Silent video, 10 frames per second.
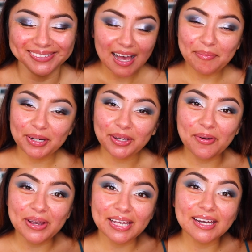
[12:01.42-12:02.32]
I'm going to
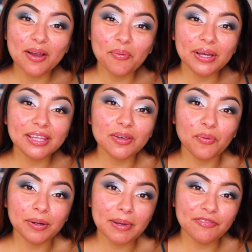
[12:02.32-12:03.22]
go in with
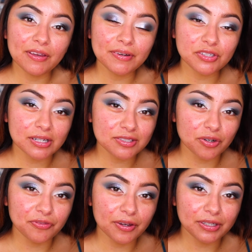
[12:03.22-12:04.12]
one of my favorite
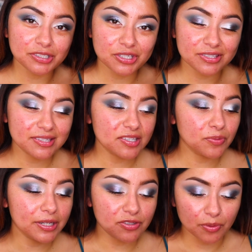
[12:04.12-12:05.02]
drugstore foundations. This
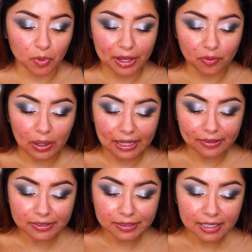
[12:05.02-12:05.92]
one is from Wet n
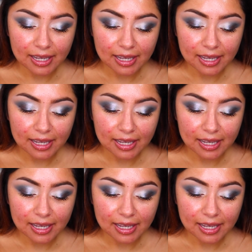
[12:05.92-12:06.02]
Wild.